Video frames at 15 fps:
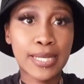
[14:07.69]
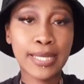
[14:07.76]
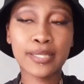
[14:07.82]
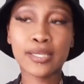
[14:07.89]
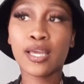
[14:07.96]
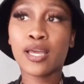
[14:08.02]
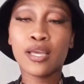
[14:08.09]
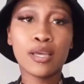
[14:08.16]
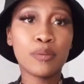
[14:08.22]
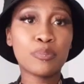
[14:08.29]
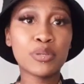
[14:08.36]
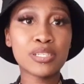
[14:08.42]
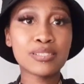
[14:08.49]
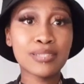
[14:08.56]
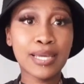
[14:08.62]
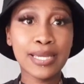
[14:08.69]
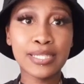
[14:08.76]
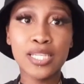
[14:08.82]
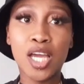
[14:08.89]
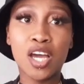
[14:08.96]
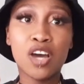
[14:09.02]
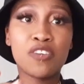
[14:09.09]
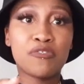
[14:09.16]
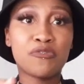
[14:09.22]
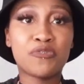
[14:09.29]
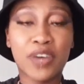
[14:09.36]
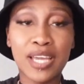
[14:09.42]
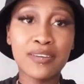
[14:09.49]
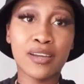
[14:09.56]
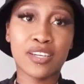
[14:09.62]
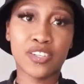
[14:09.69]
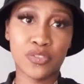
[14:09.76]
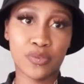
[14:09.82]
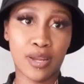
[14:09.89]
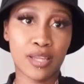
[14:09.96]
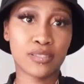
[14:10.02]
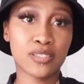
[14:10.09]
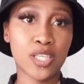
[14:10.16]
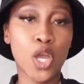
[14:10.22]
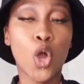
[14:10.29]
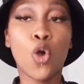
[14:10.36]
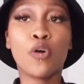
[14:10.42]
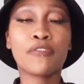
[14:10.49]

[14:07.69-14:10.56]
Like, put aside 500 rand